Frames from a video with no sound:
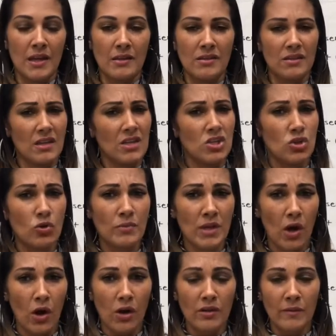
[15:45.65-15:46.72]
Did they show me
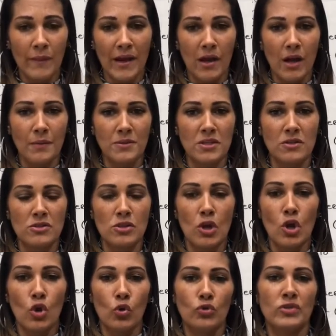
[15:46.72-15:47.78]
all of my options,
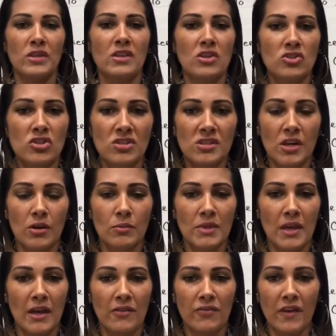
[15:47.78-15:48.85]
or did they just tell me
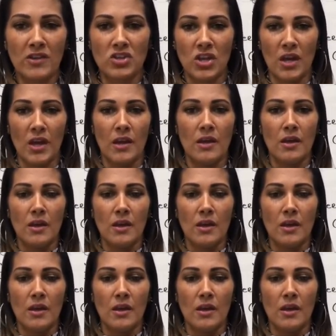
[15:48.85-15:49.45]
FHA?